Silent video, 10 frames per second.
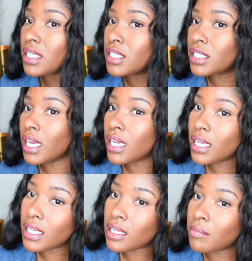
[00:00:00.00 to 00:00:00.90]
the
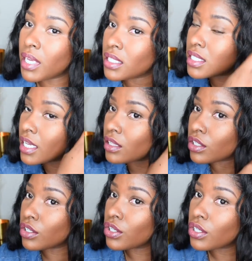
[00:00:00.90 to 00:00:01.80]
shine, it maintained
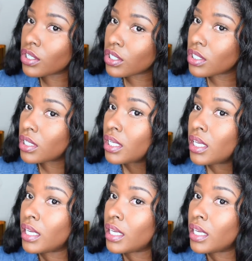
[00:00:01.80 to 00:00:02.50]
the curl,